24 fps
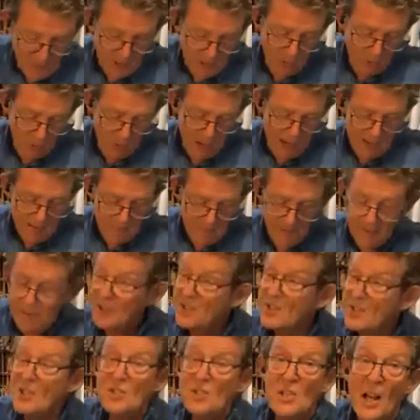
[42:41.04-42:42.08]
The
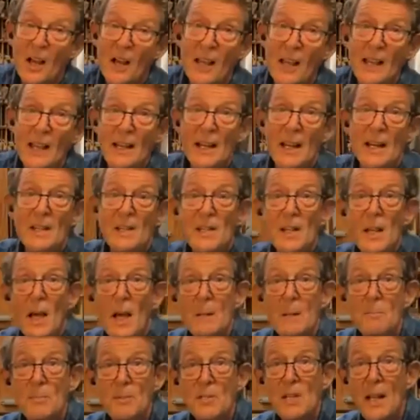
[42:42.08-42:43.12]
graphic design and
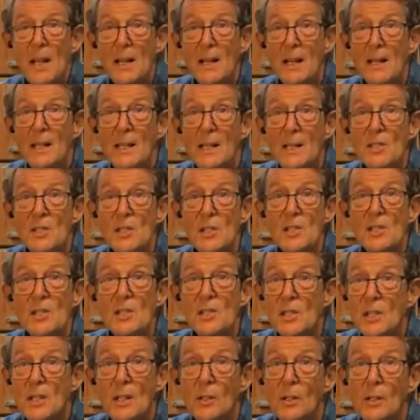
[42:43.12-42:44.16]
typesetting is a
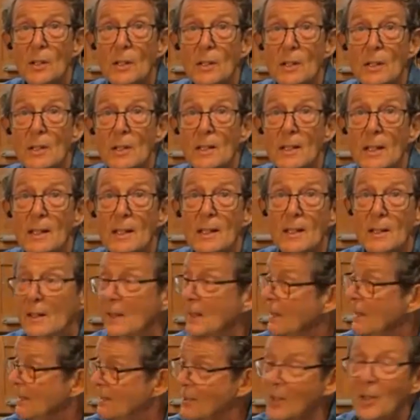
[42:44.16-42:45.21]
skill that you
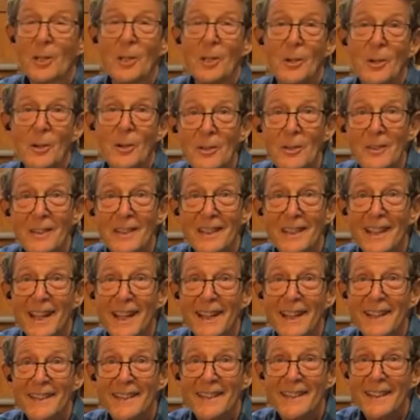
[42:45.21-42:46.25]
need to learn
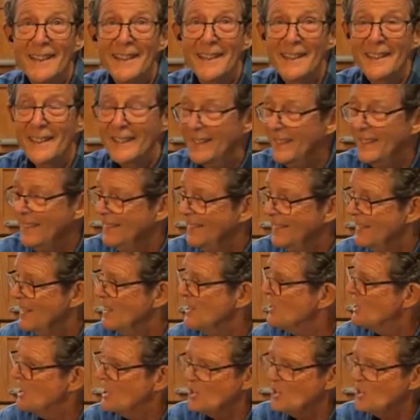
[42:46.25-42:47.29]
that is